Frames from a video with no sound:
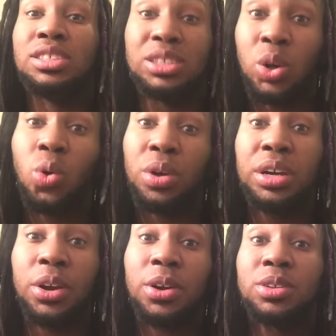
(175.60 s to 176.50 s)

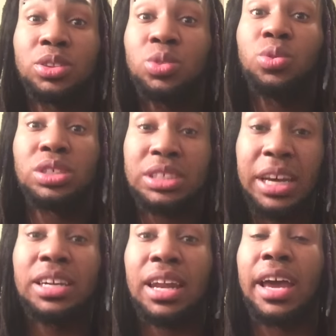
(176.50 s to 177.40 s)
Chidori'd her through her
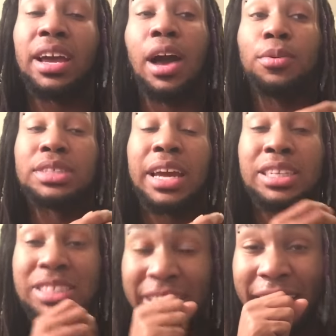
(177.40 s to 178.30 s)
tit. Like I was
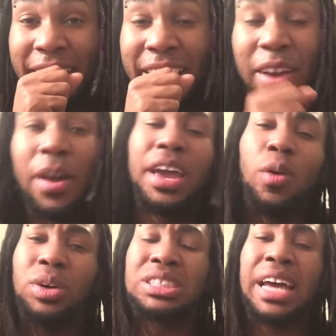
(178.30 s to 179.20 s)
like, damn,
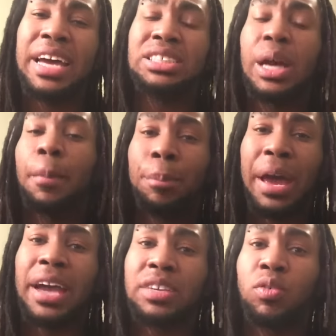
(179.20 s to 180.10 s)
it wasn't as
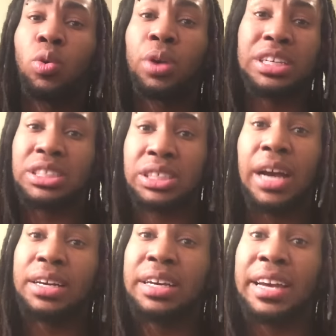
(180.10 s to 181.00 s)
impactful or as
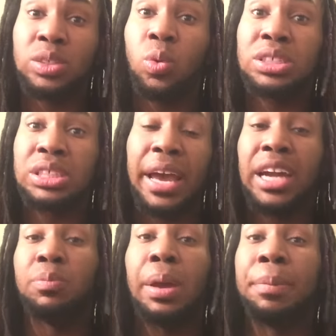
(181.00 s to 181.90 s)
shocking as it was in
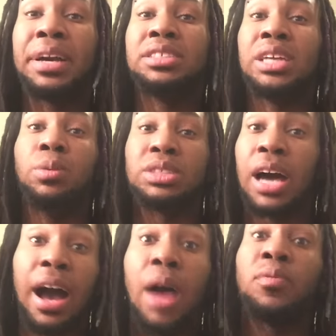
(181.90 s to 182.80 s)
anime because it was
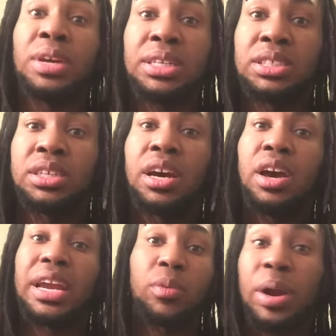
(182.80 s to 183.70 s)
obvious,
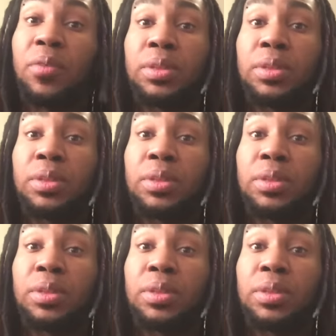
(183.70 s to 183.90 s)
like right